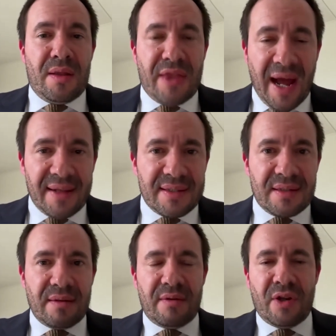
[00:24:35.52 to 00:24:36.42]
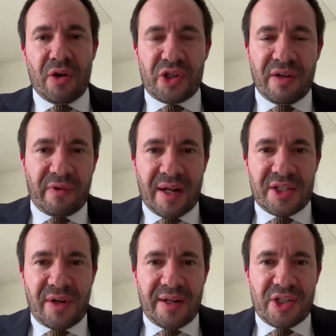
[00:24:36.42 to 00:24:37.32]
That notion of grand
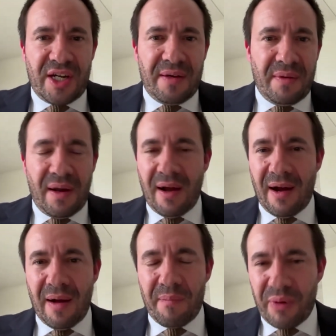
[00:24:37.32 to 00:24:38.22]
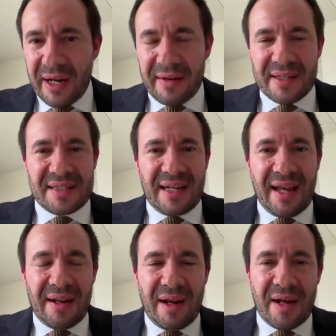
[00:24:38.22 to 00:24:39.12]
strategy, uh, bringing this
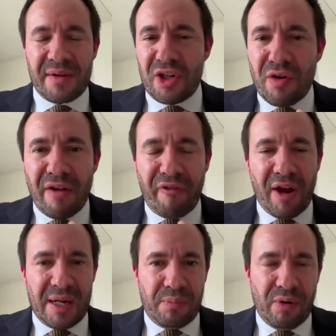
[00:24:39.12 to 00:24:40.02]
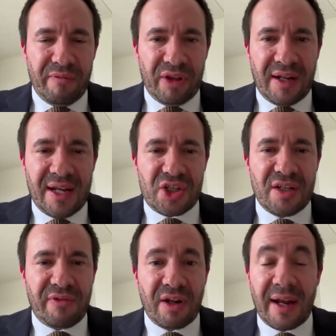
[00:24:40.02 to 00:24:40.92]
together, a unifying point for the nation,
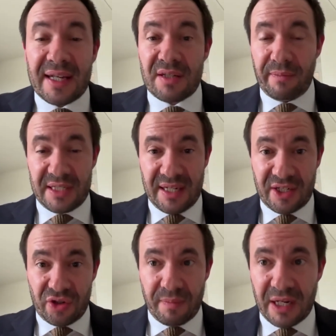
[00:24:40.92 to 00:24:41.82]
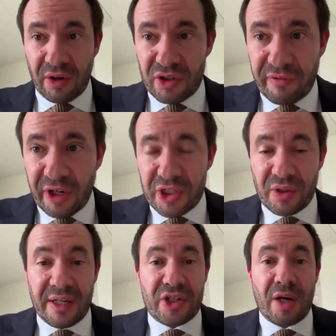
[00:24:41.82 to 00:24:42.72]
if you like, is obviously extremely
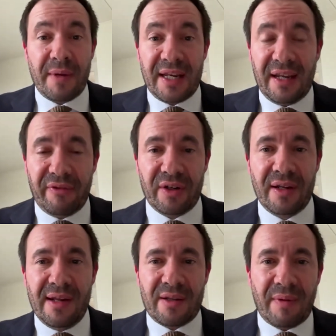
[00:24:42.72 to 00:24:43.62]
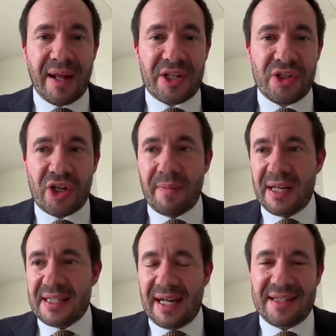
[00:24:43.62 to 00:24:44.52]
controversial in Germany, given the relation
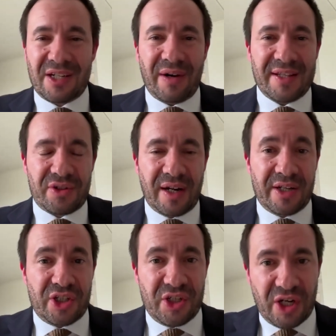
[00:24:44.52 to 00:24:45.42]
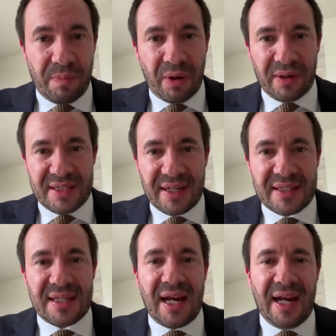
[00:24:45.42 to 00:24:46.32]
Germany has had to grand strategy,
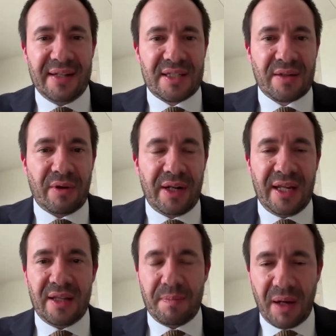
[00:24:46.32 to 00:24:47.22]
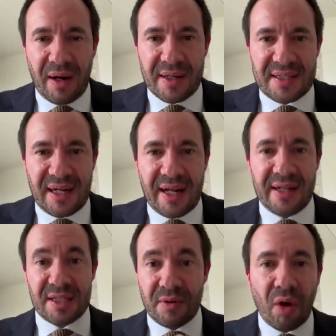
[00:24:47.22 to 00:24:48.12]
geopolitics, and so on in the past. And
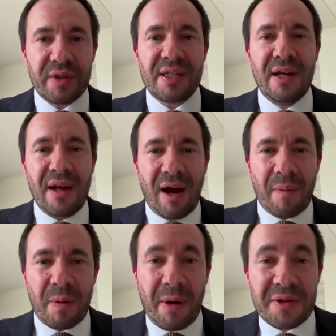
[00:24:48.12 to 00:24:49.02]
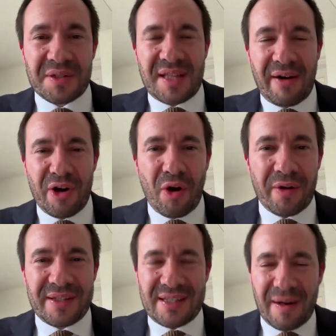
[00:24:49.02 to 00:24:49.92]
it's not, our proposals there are
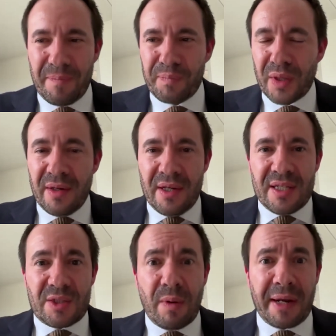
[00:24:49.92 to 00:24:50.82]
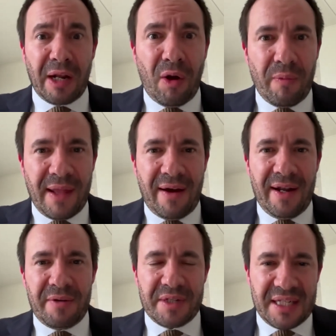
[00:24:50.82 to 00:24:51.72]
not um, swimming along without
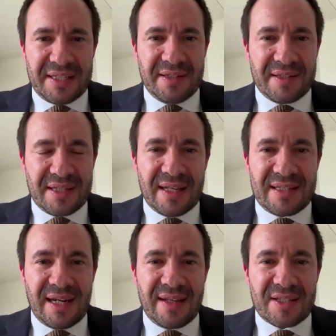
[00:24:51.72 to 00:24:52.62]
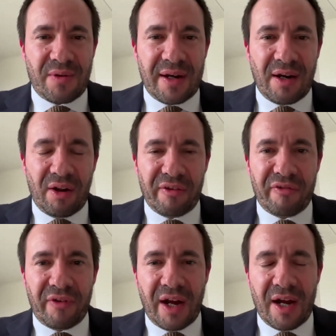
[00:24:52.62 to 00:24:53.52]
any resistance, let's say. There's quite a lot
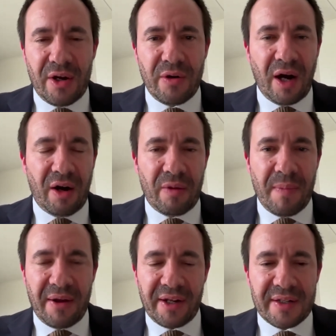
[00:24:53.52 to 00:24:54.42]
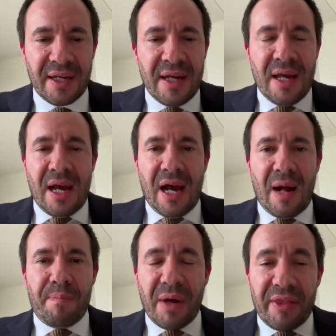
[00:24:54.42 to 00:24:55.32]
of uh, hoo-ha about it.
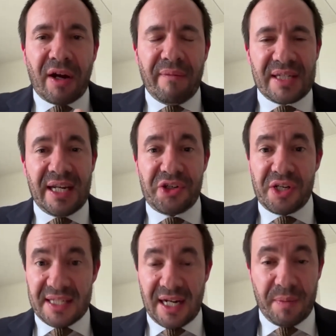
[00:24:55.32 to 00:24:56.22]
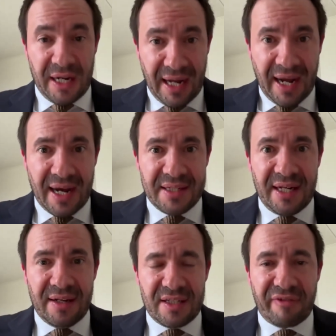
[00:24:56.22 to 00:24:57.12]
Uh, but the conversation is now being had
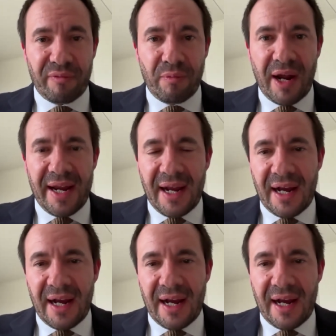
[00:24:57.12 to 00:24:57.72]
in a different way.